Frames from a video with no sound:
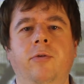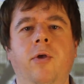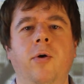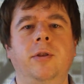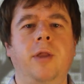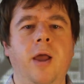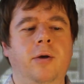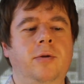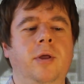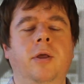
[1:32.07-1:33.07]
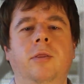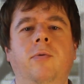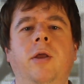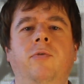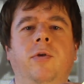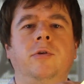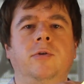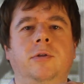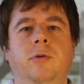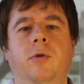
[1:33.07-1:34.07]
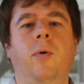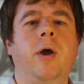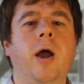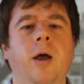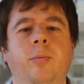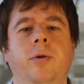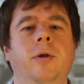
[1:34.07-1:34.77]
is going down, the rate of interest is going up.